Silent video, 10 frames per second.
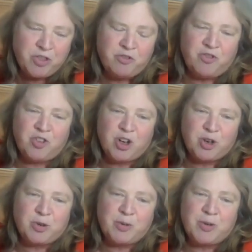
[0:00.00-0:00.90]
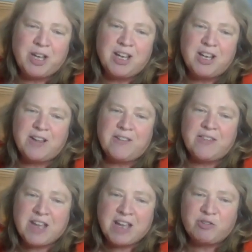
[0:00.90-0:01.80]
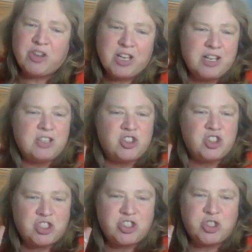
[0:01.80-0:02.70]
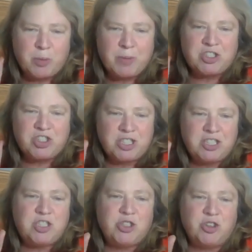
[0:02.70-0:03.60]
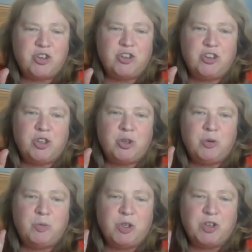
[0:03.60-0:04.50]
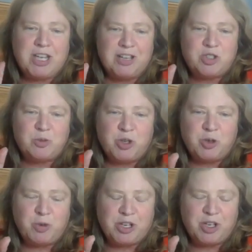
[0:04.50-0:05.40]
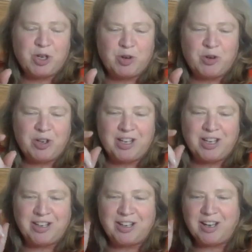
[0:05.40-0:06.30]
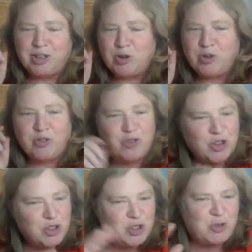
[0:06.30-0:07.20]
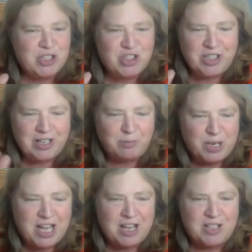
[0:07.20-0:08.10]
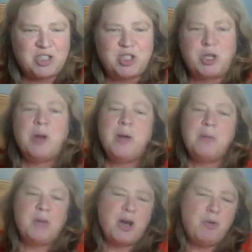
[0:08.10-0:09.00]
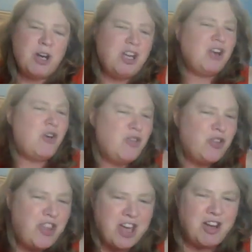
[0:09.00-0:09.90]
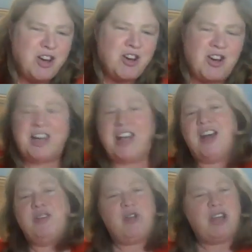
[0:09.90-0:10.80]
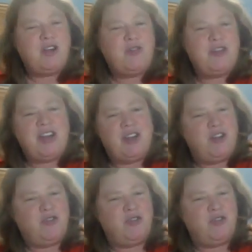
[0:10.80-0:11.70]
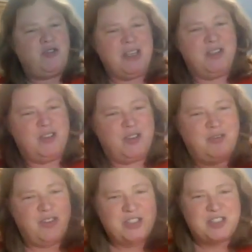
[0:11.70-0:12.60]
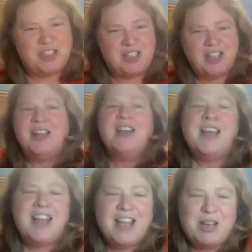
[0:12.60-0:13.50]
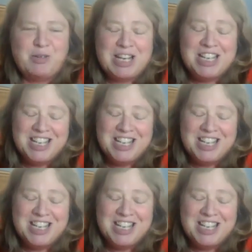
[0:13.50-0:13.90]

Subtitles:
the flow, everything is just so much easier. You will get to where you want to go. And I know the first question that everybody asks is, but I want to get over there, and how do I get over there from here? If this, anyway,